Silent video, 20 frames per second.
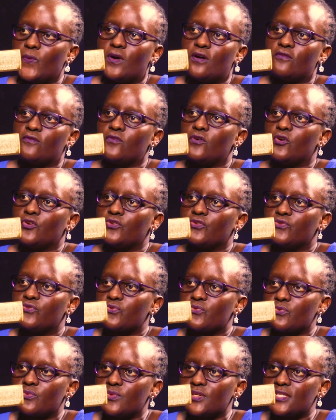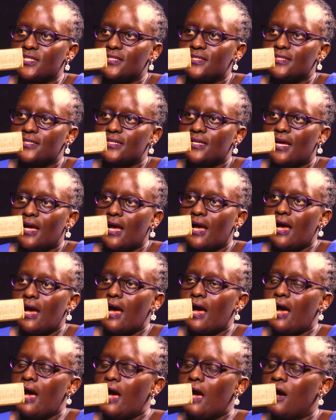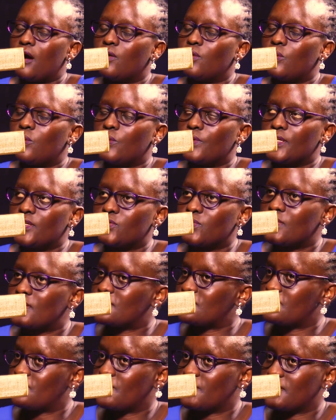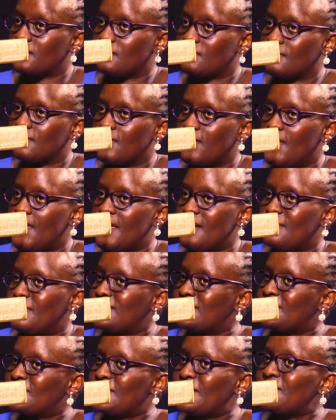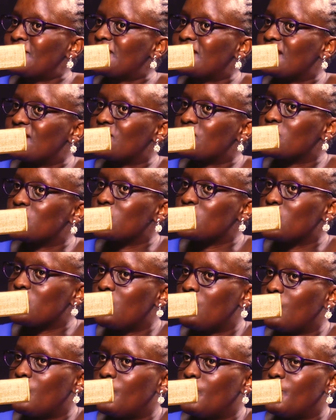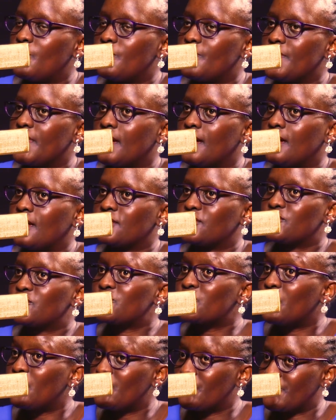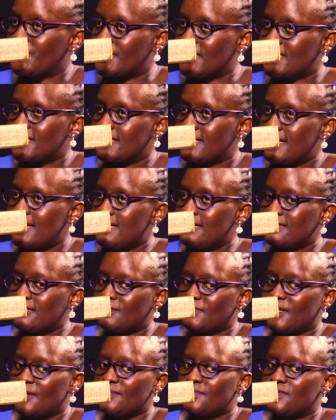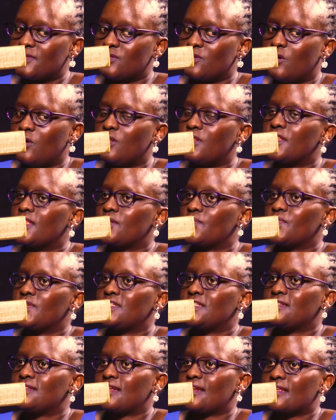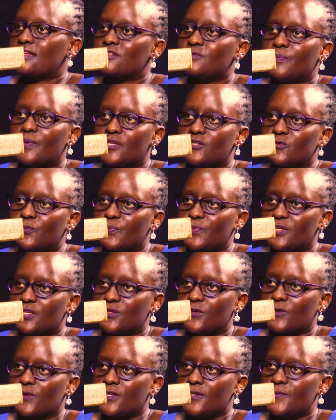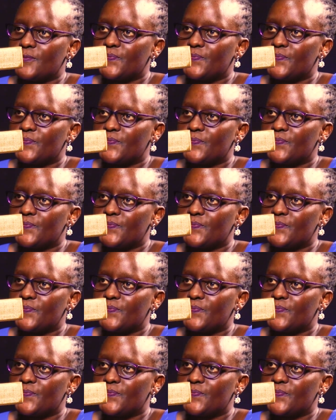who have gone through it, how it was for them. But sometimes there is no story. Sometimes all there is an expert opinion.